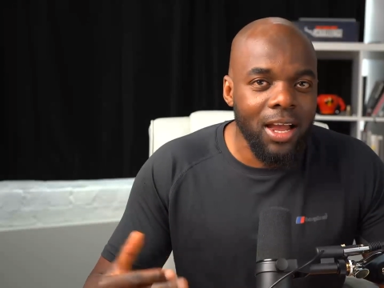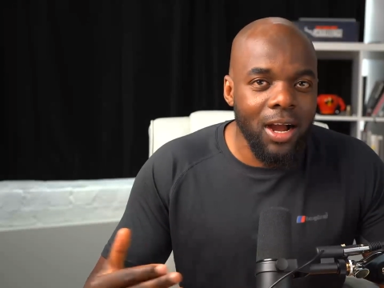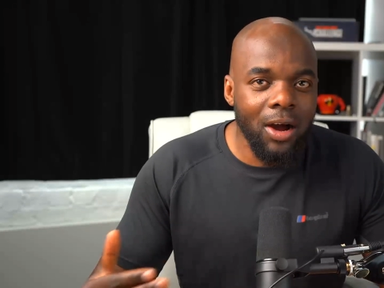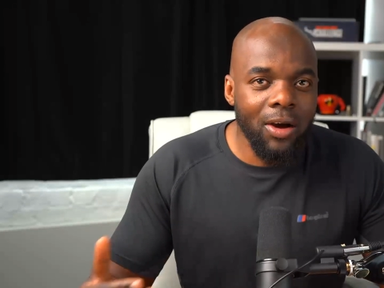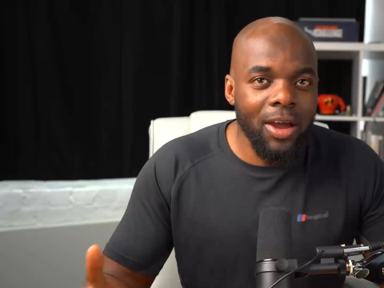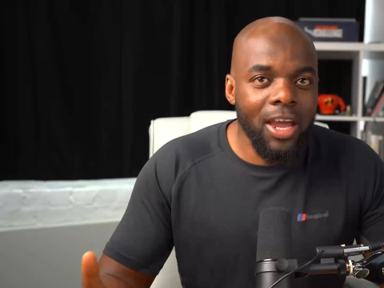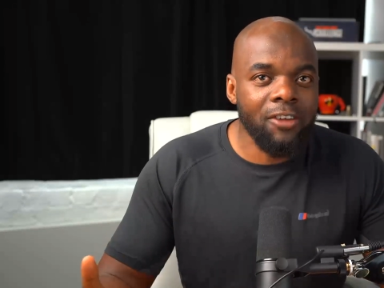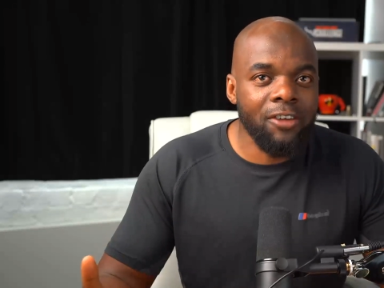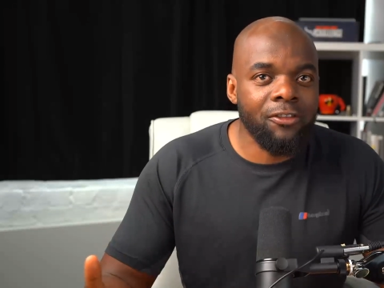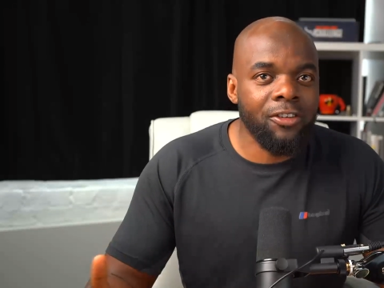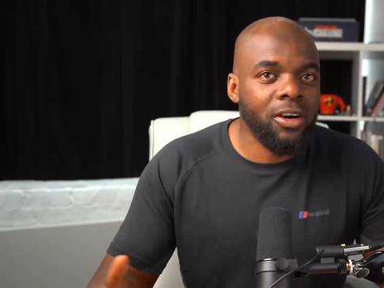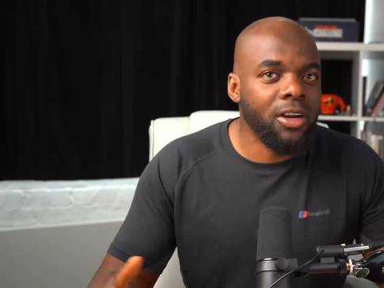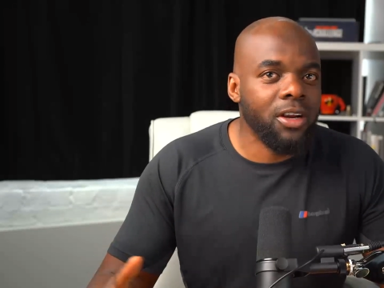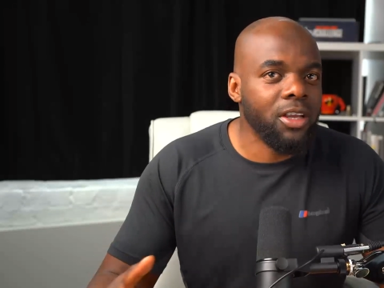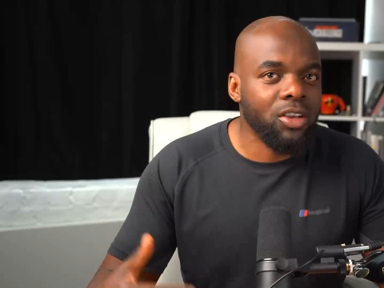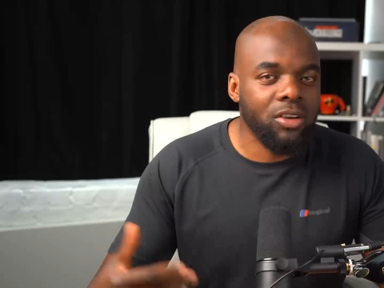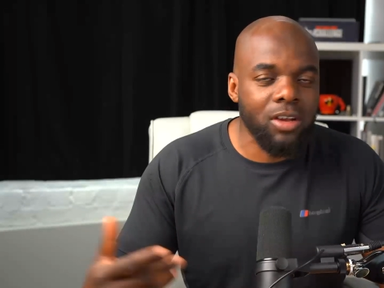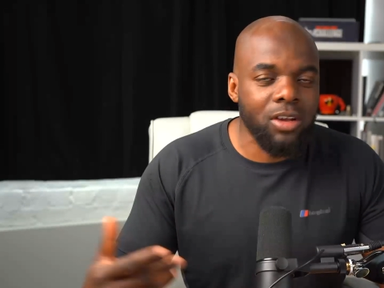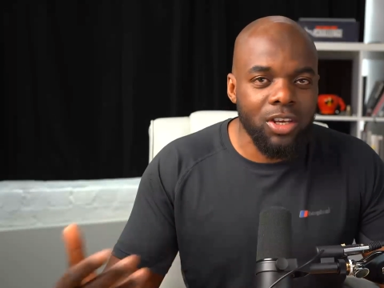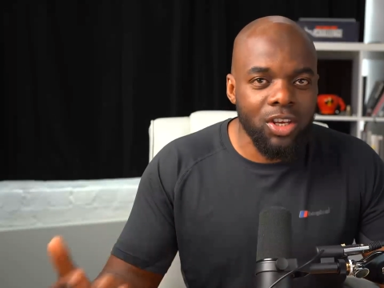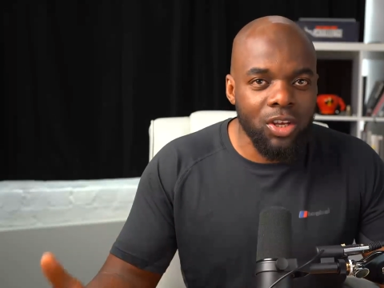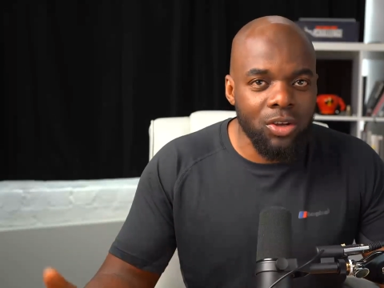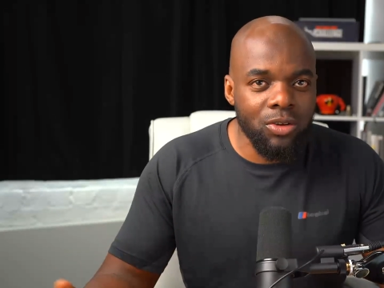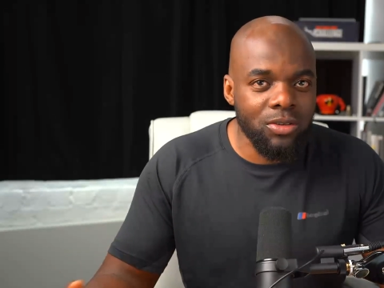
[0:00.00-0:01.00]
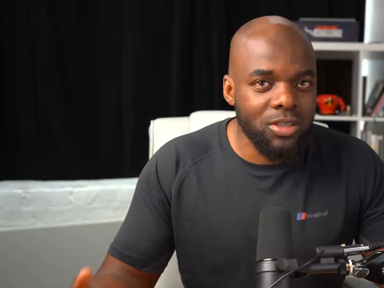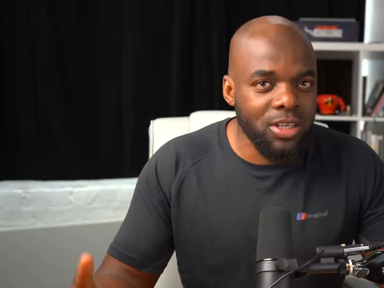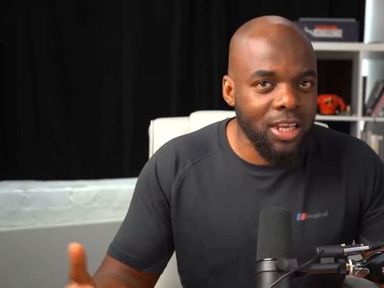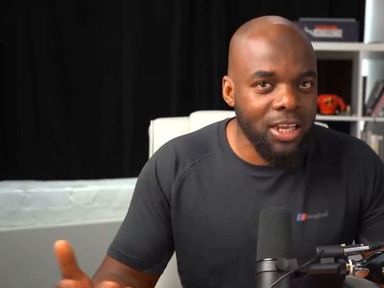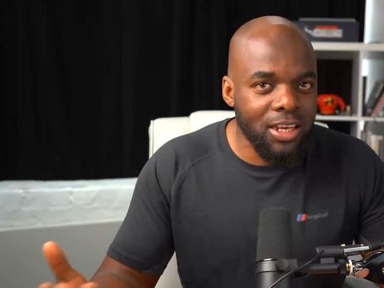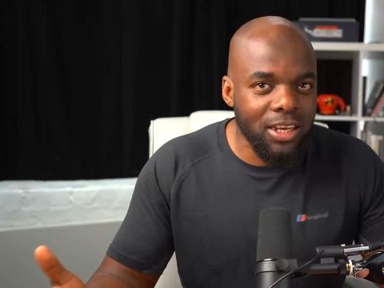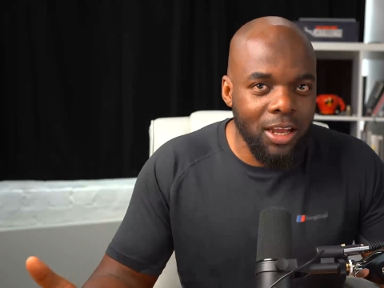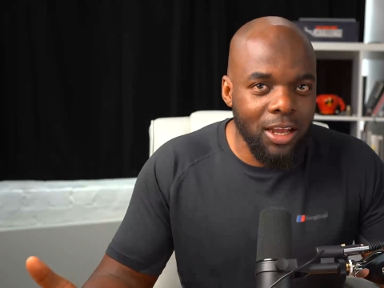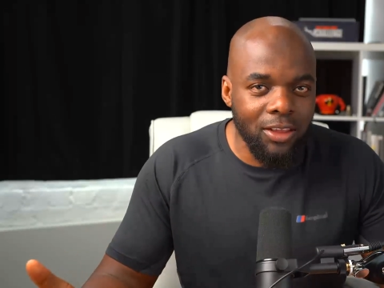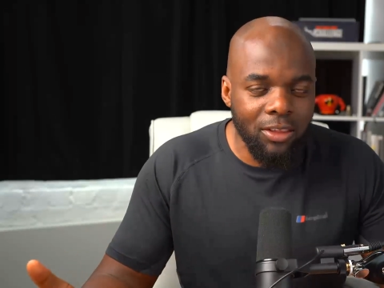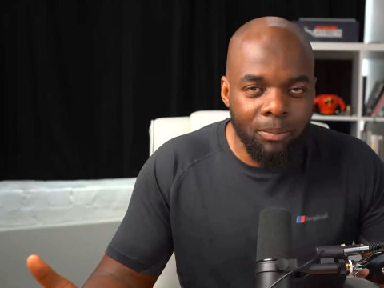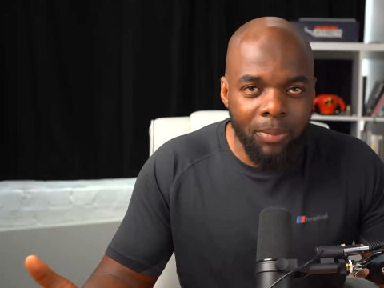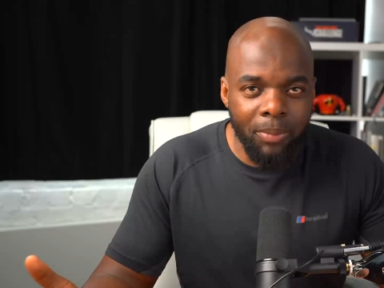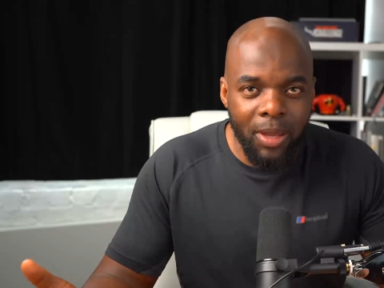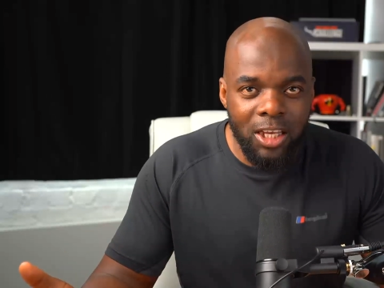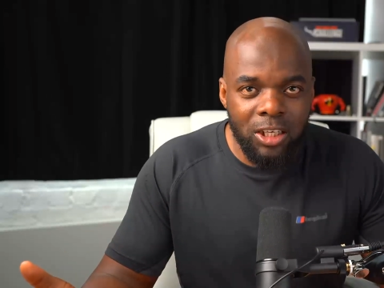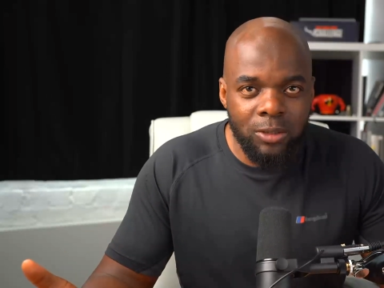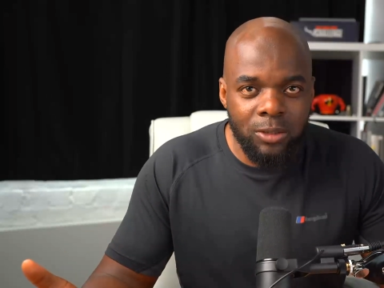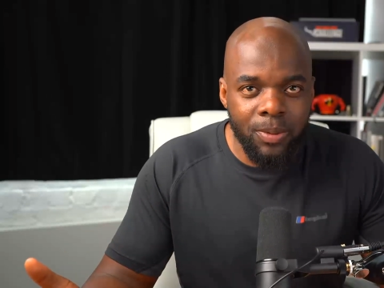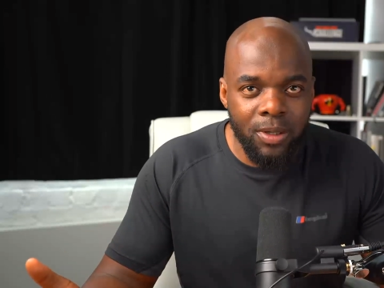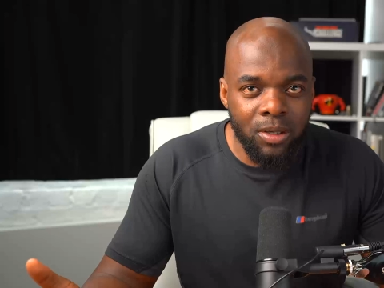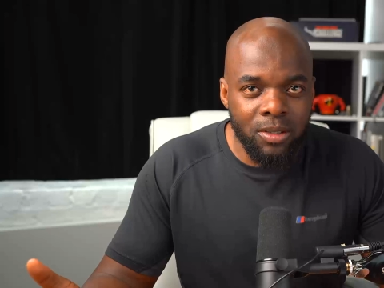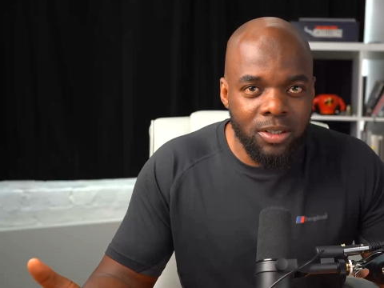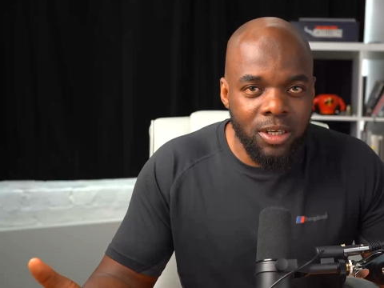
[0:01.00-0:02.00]
However, you can use any other
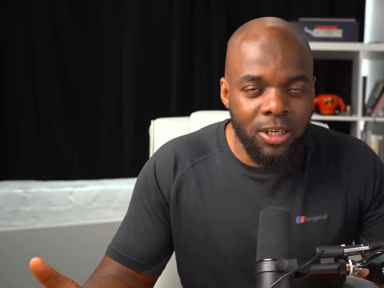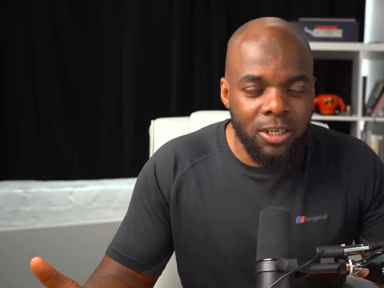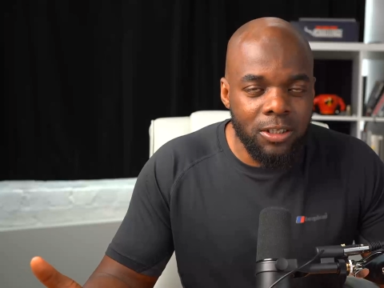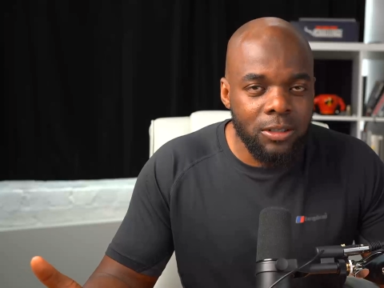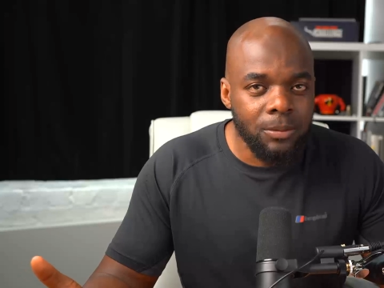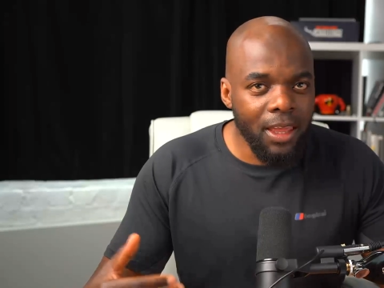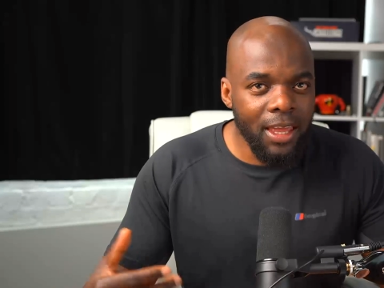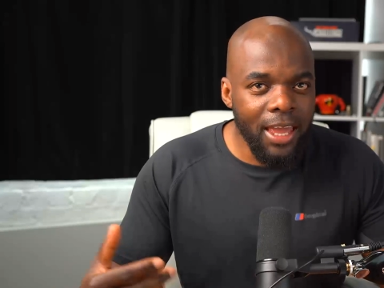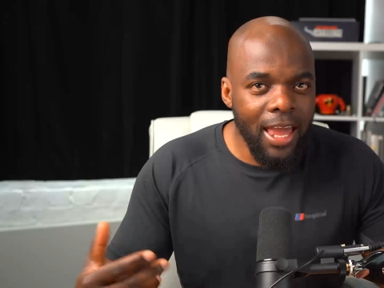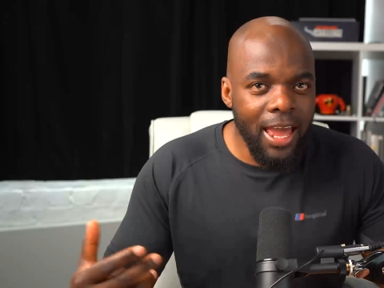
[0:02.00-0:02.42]
page builders